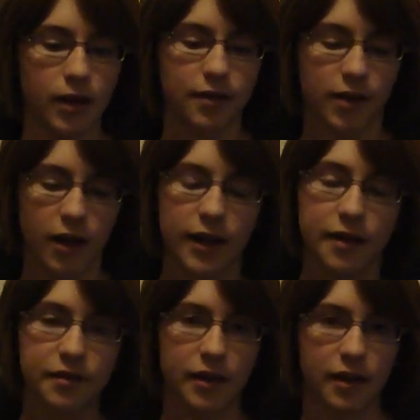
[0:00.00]
It's not
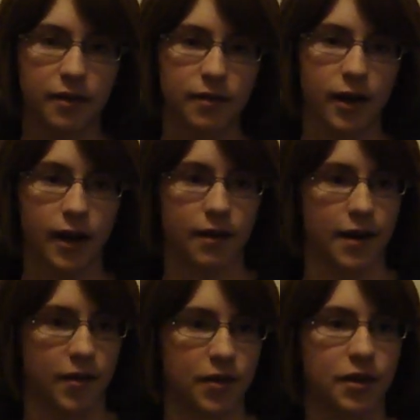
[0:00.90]
easy I,
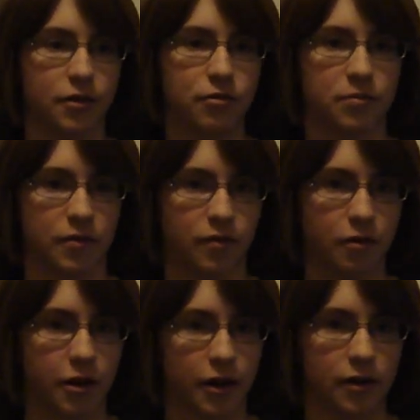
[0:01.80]
have had them do it
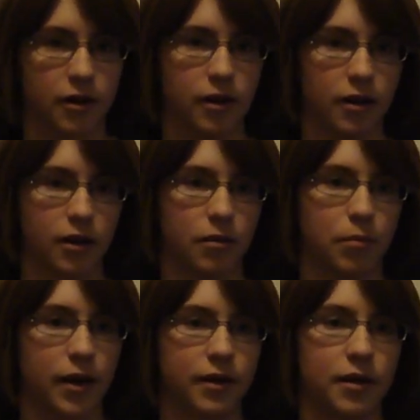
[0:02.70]
before,
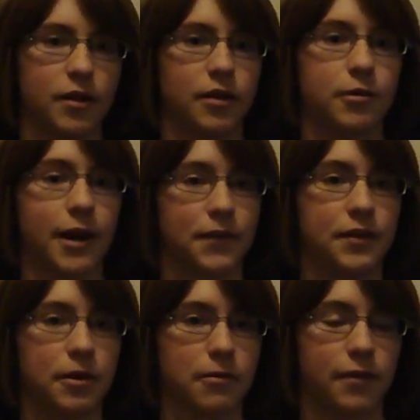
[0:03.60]
but you have to
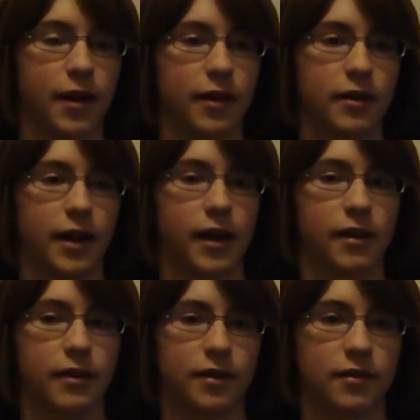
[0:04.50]
deal with that.
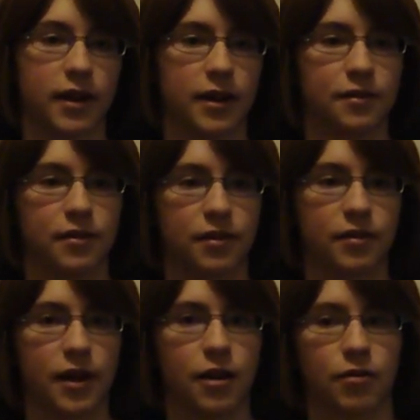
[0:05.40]
And it's not nice to just
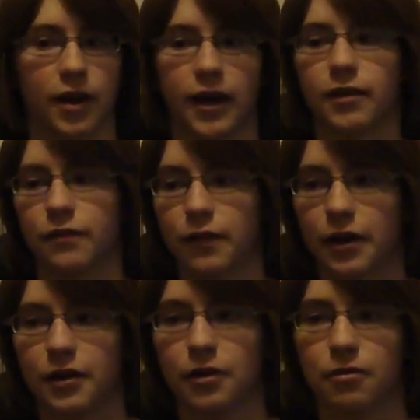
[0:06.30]
say, okay, I,
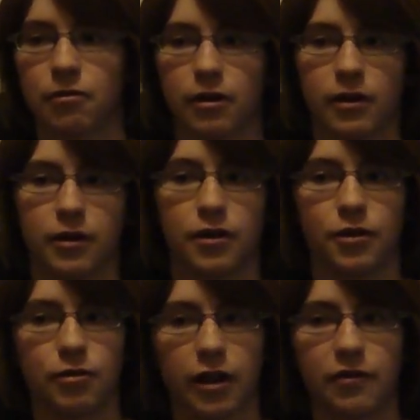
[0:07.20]
fuck you,
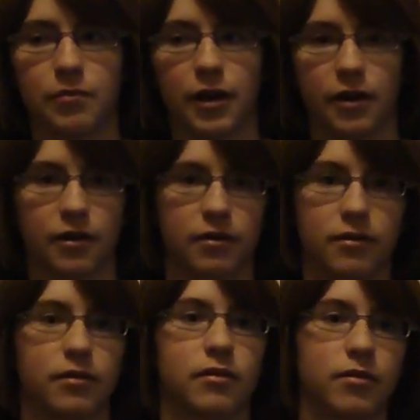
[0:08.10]
you love me,
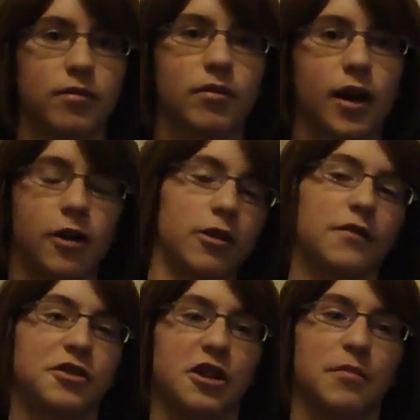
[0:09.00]
I don't give
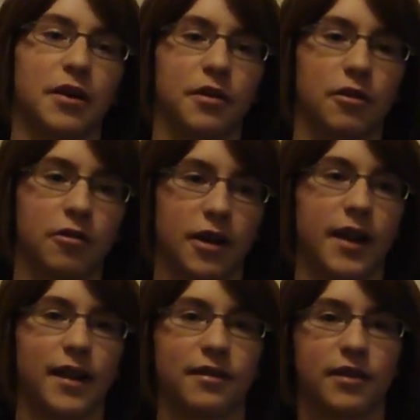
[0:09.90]
a shit about you. Okay,
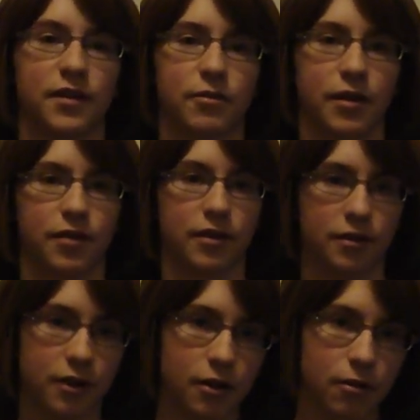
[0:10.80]
that, that's not the right thing to
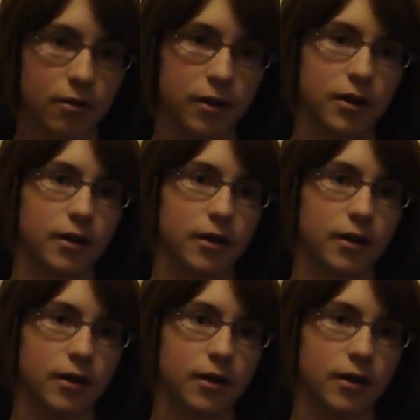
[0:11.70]
do.